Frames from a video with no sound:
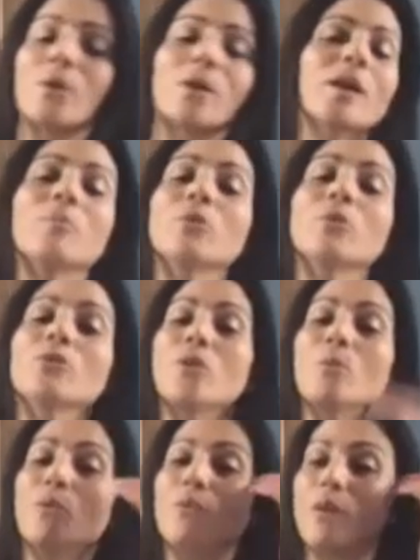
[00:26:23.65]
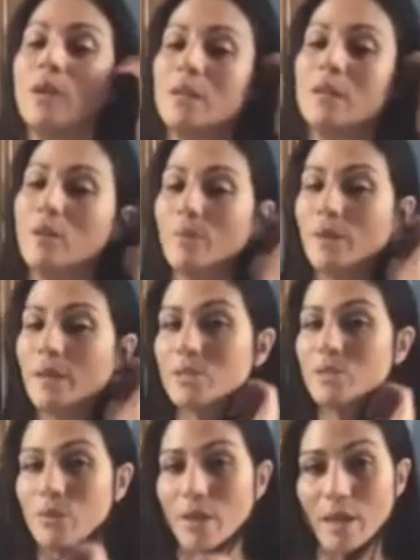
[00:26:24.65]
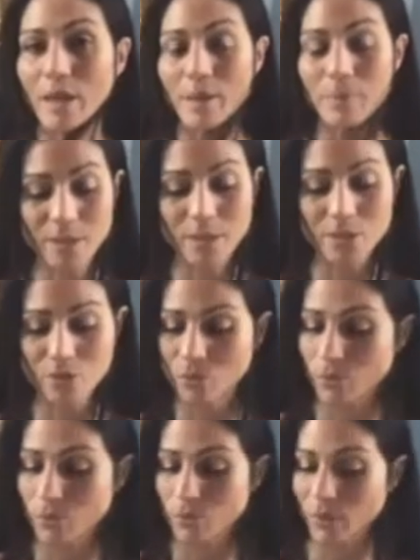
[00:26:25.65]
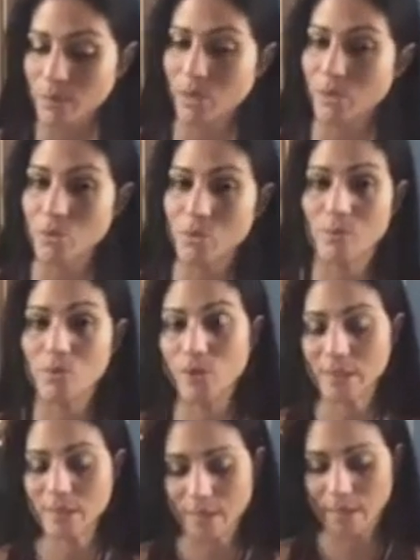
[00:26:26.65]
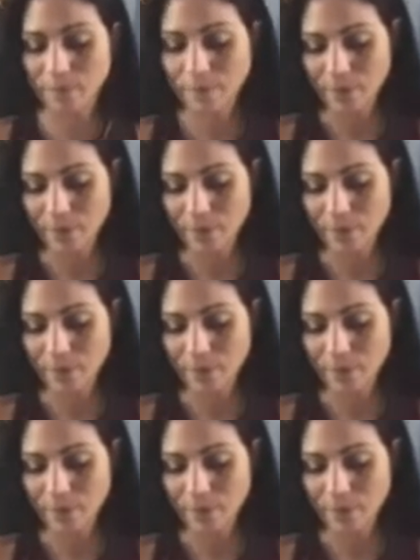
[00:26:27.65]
Okay, beautiful. Moving a little bit into the hips and into the waist, we're gonna do some twisting.